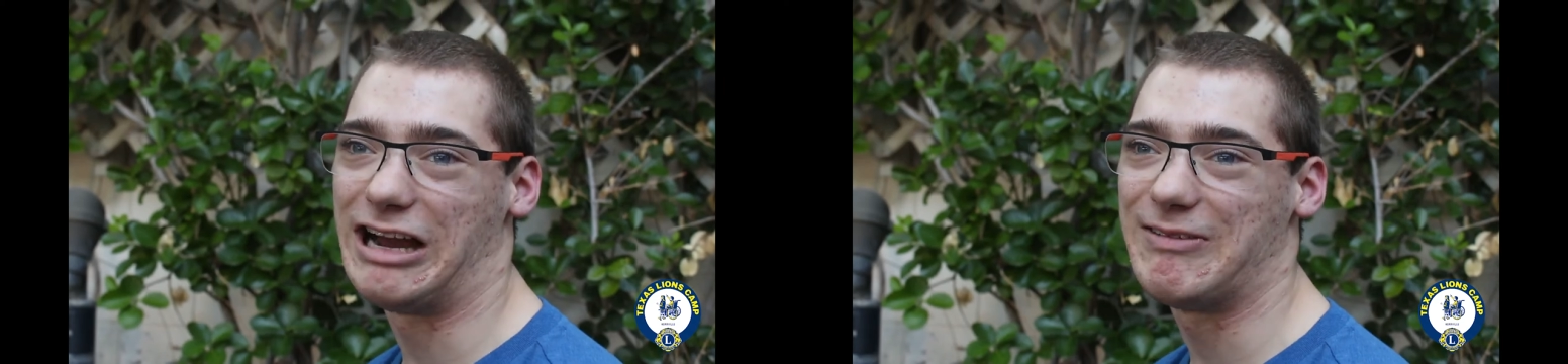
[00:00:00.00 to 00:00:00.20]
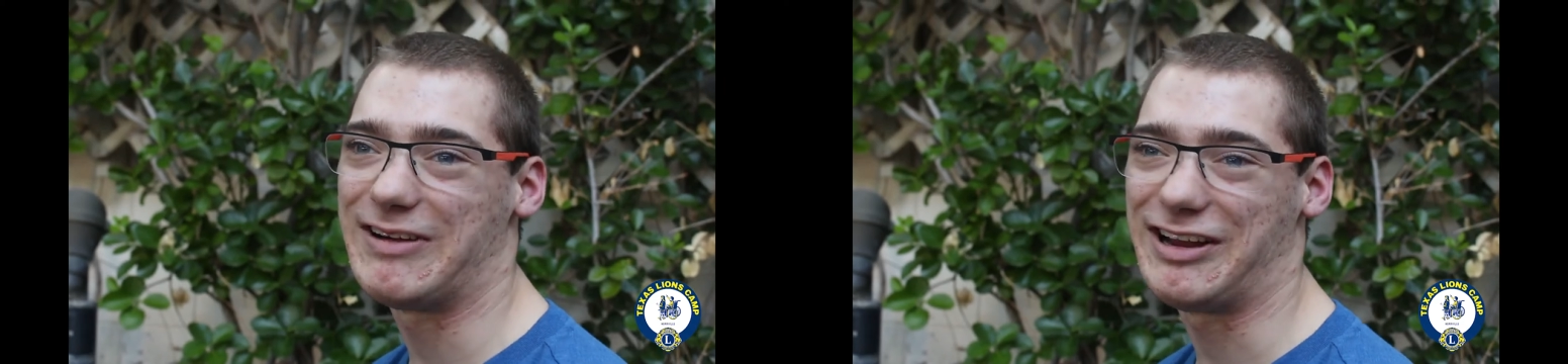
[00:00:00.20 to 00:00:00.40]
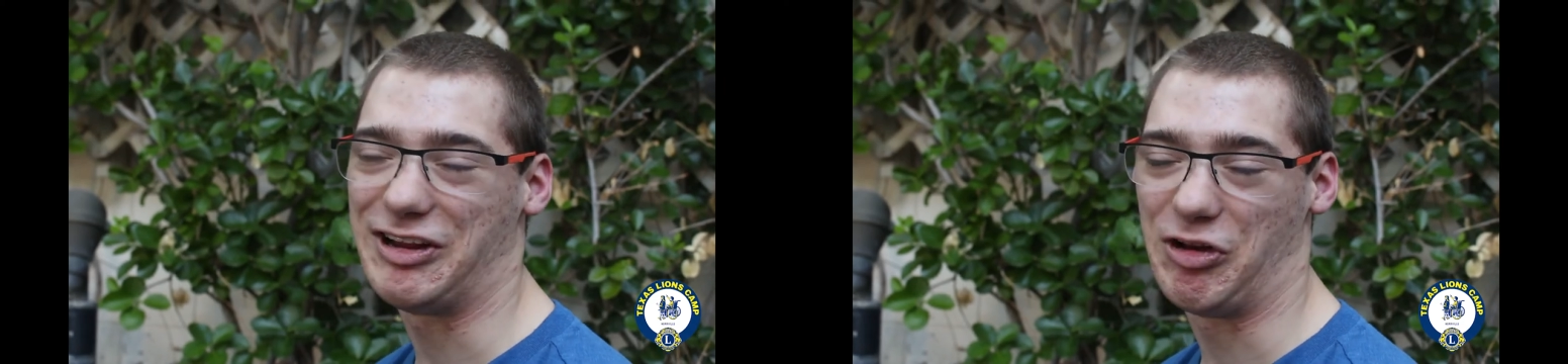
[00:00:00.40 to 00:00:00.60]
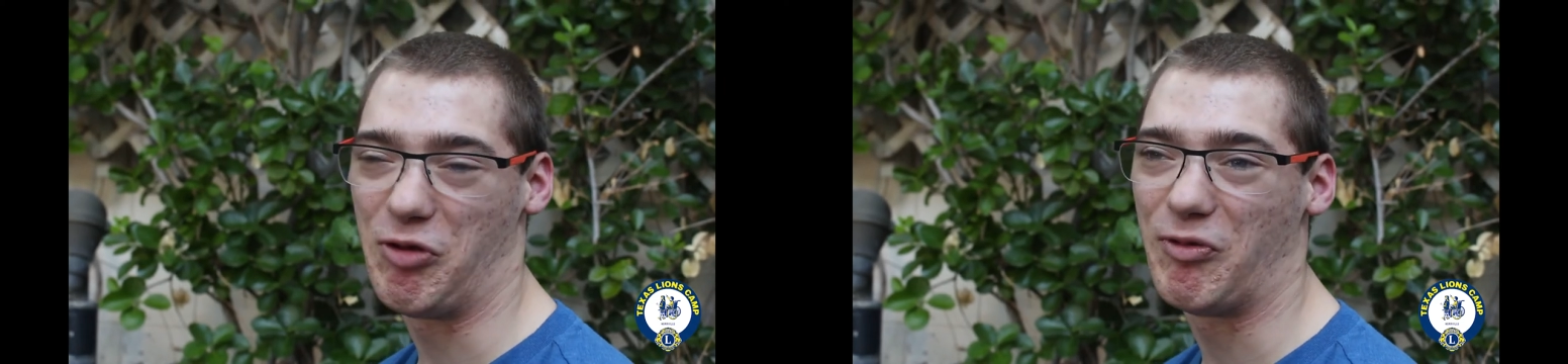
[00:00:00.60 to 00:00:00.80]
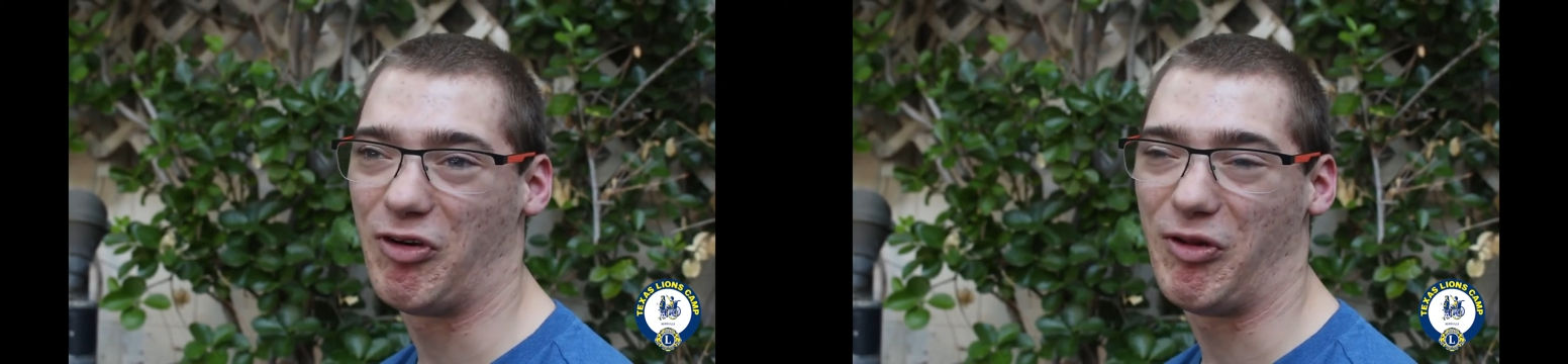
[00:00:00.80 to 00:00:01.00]
I've had an
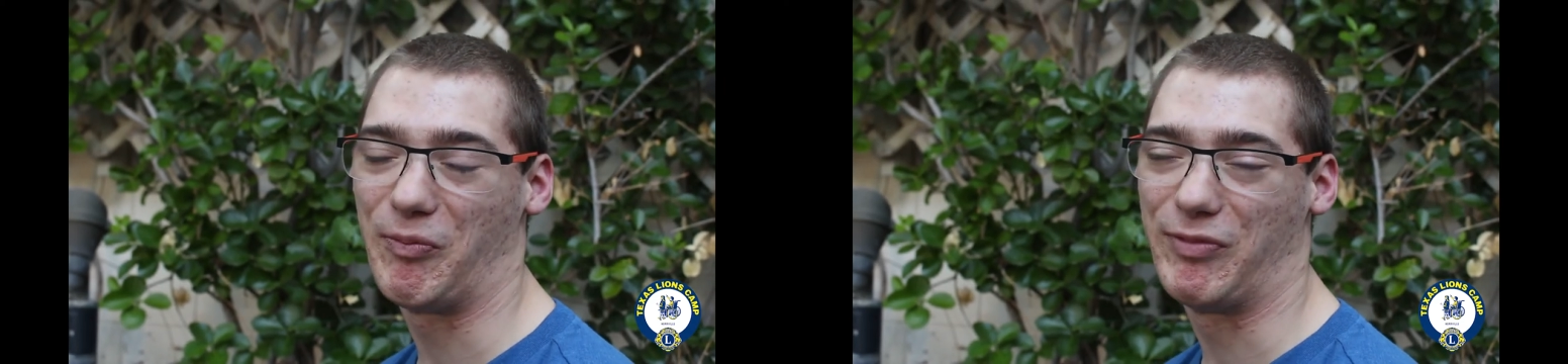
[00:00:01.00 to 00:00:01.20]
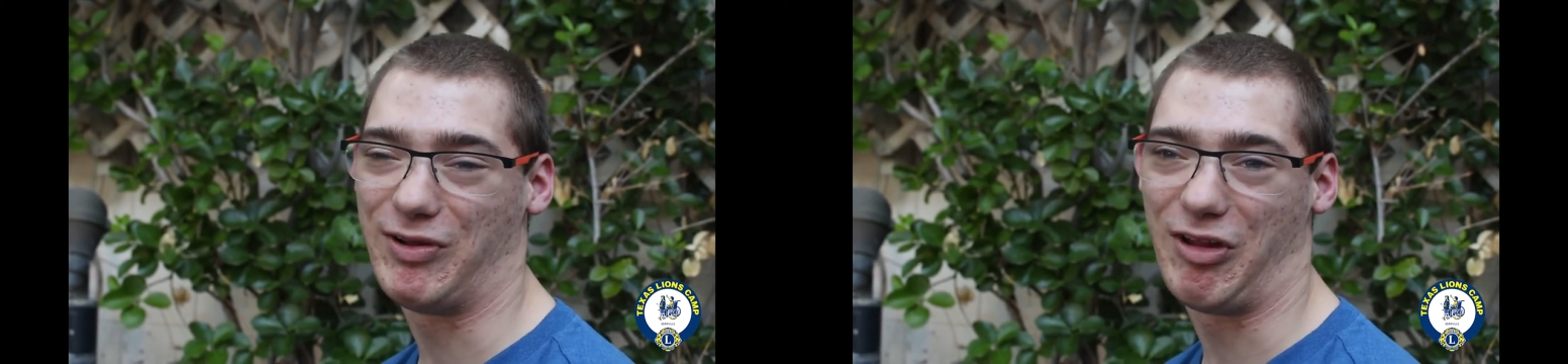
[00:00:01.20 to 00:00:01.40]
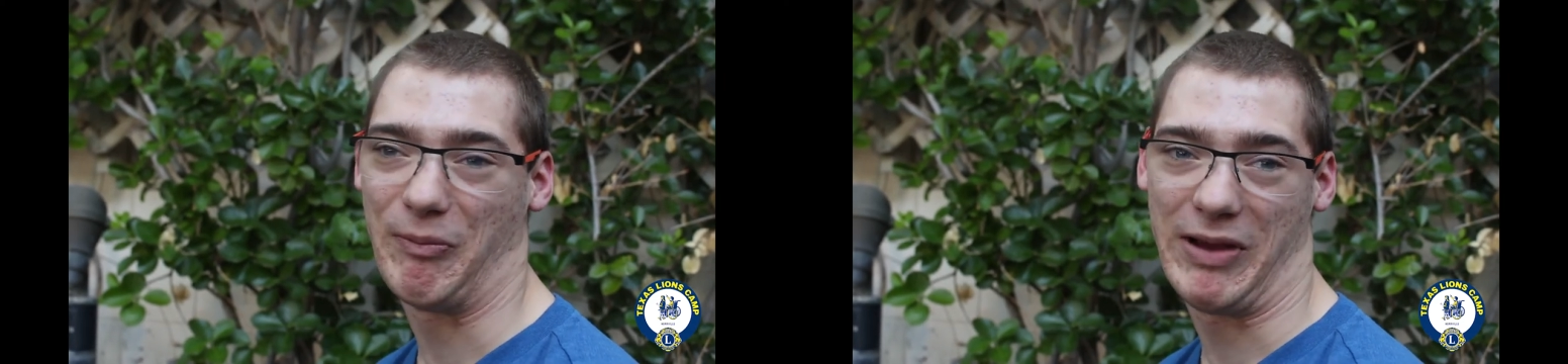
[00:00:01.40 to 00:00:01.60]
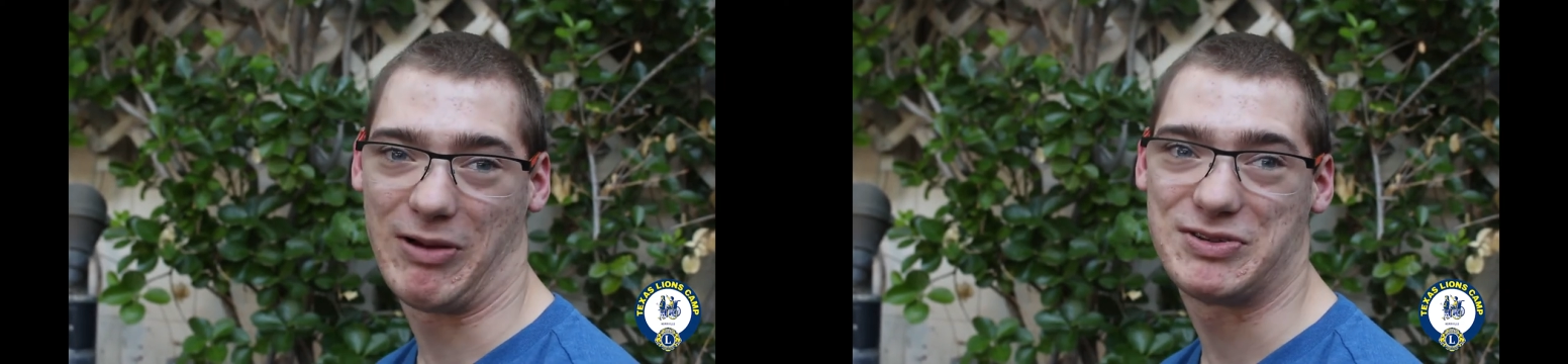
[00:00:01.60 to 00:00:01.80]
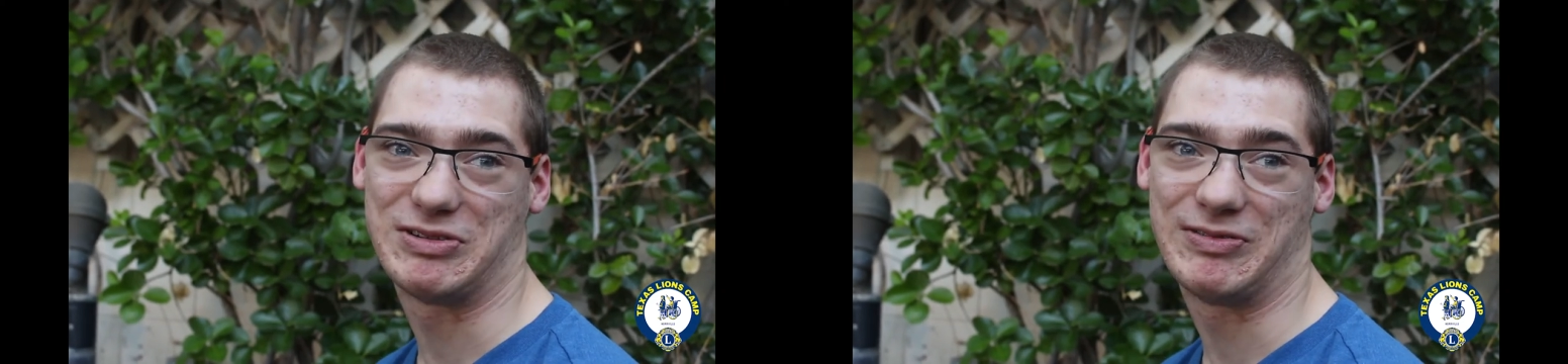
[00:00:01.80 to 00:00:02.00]
innumerable
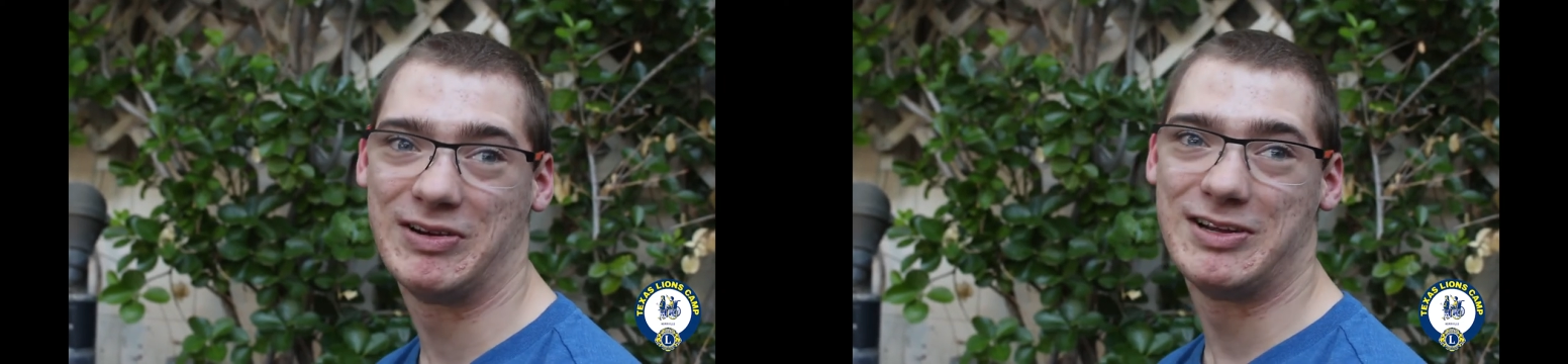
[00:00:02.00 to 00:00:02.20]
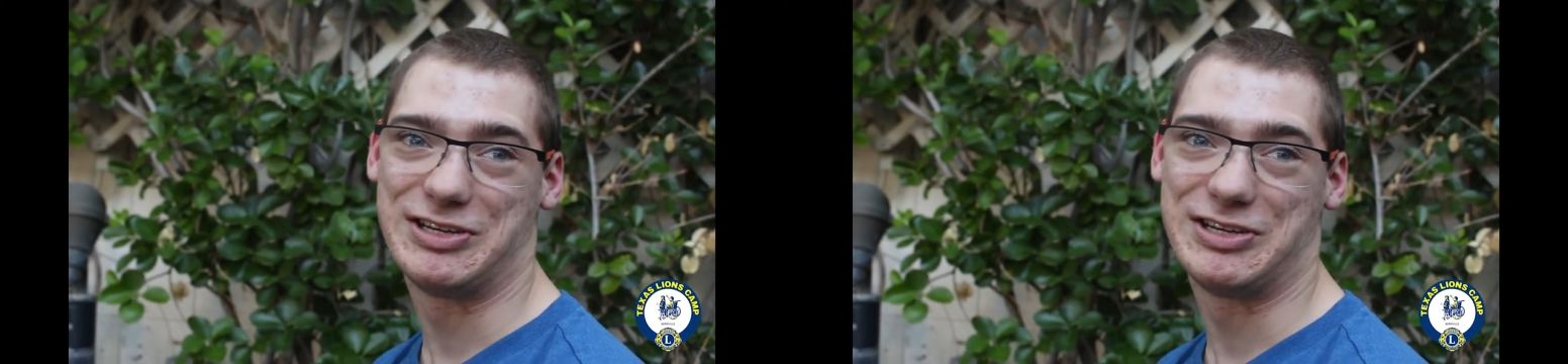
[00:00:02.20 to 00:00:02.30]
amount of